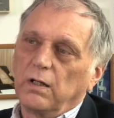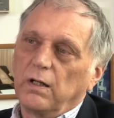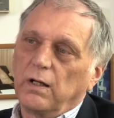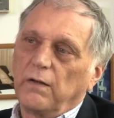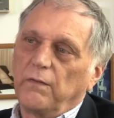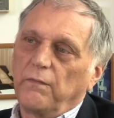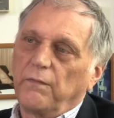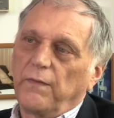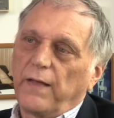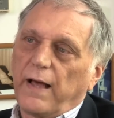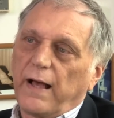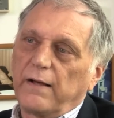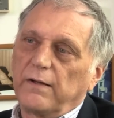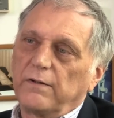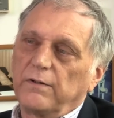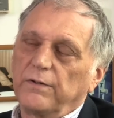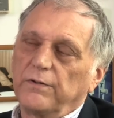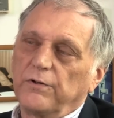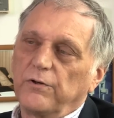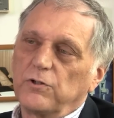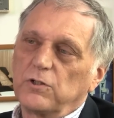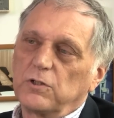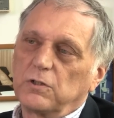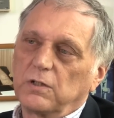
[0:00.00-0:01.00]
And
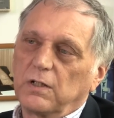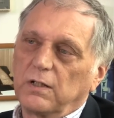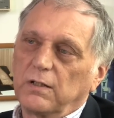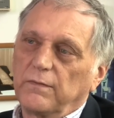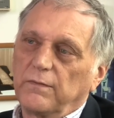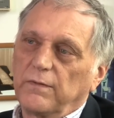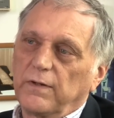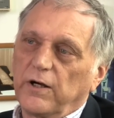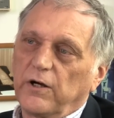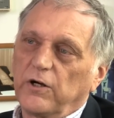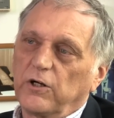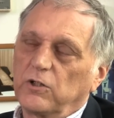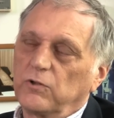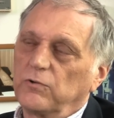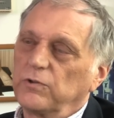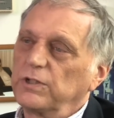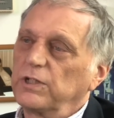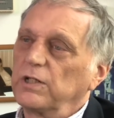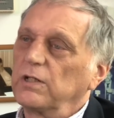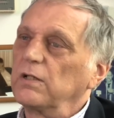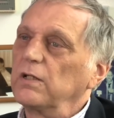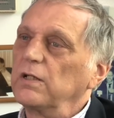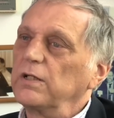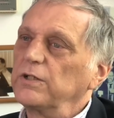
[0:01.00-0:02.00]
those
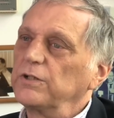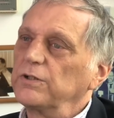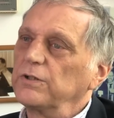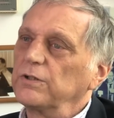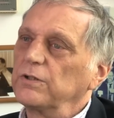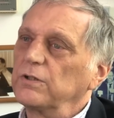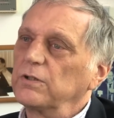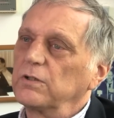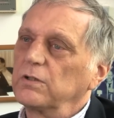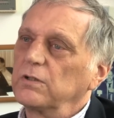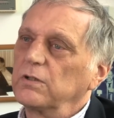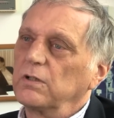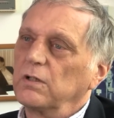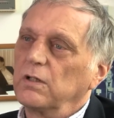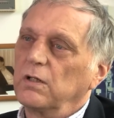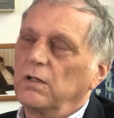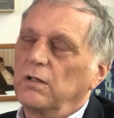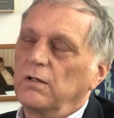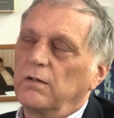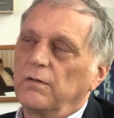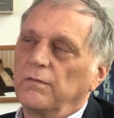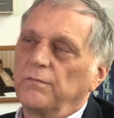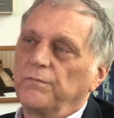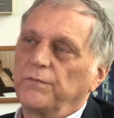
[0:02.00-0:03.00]
characteristic lesions
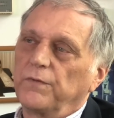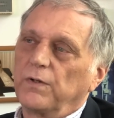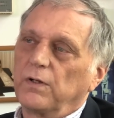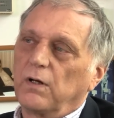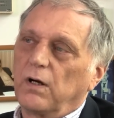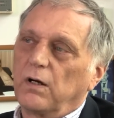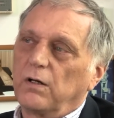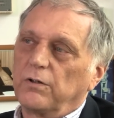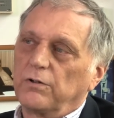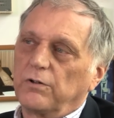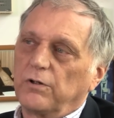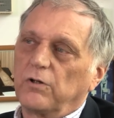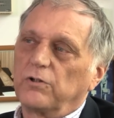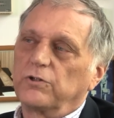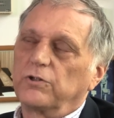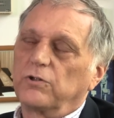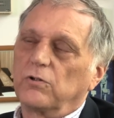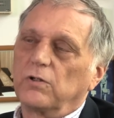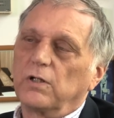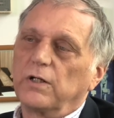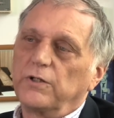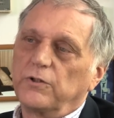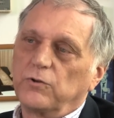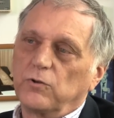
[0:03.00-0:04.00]
also
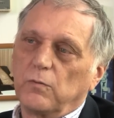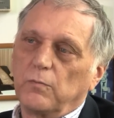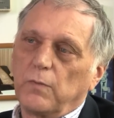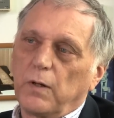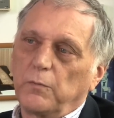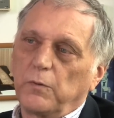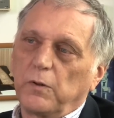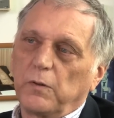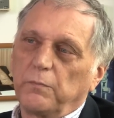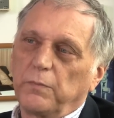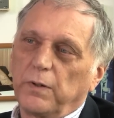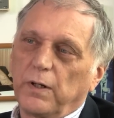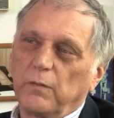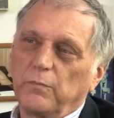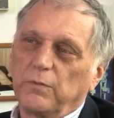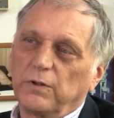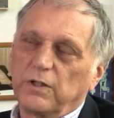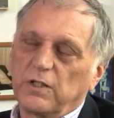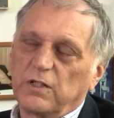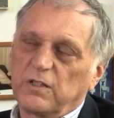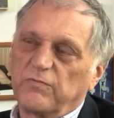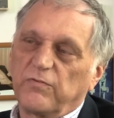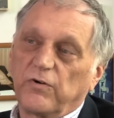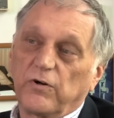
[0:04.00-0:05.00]
lead to a memory
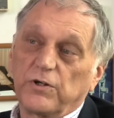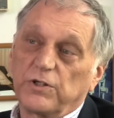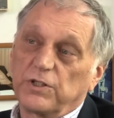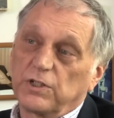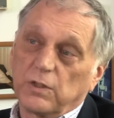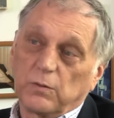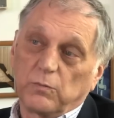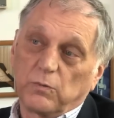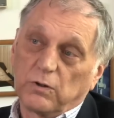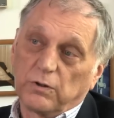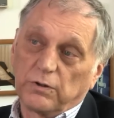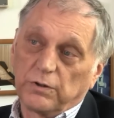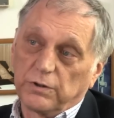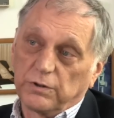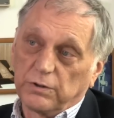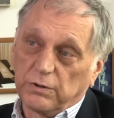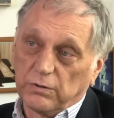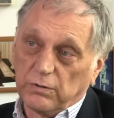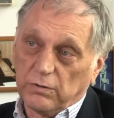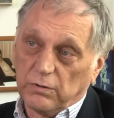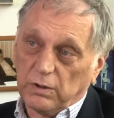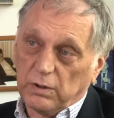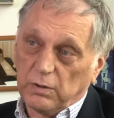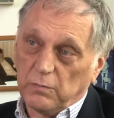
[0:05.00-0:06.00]
impairment that's very similar
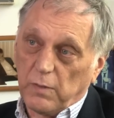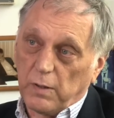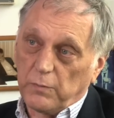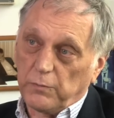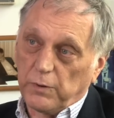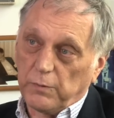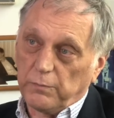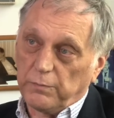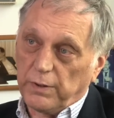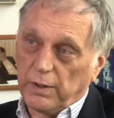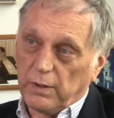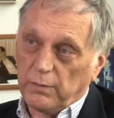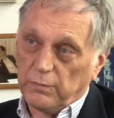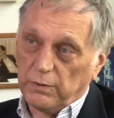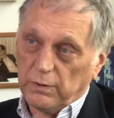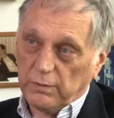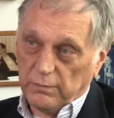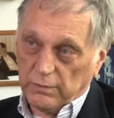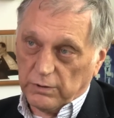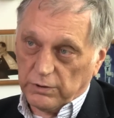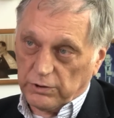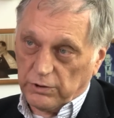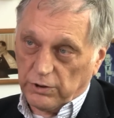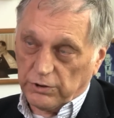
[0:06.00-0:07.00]
to the memory impairment
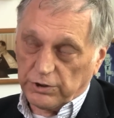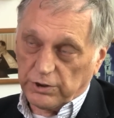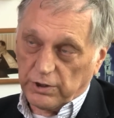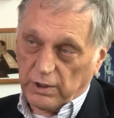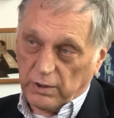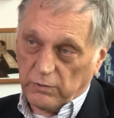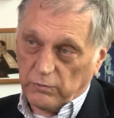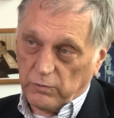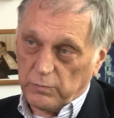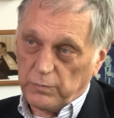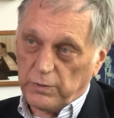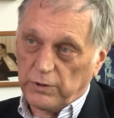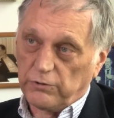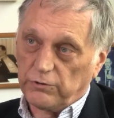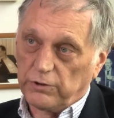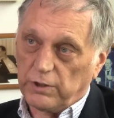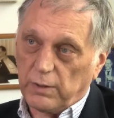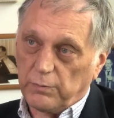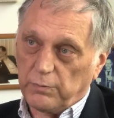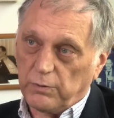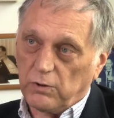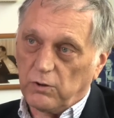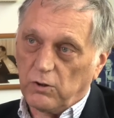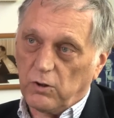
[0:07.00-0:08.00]
associated with medial
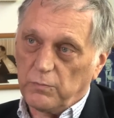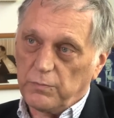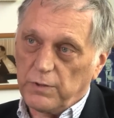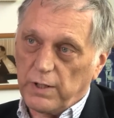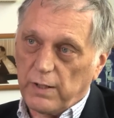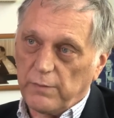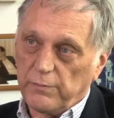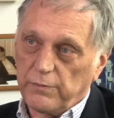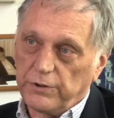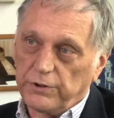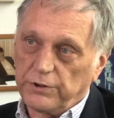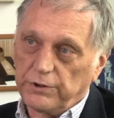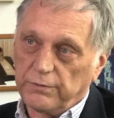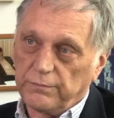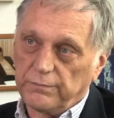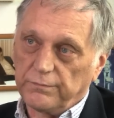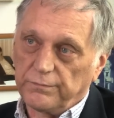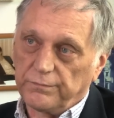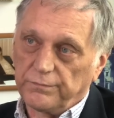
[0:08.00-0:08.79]
temporal lobe damage.